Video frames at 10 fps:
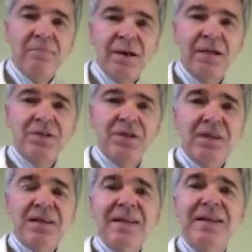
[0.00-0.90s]
but it's
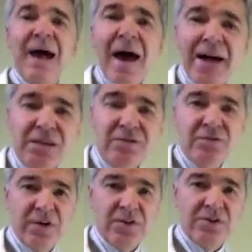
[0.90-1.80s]
the
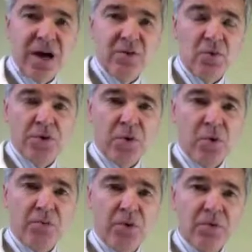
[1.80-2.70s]
inactive thyroid
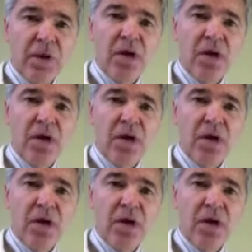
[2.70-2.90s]
hormone,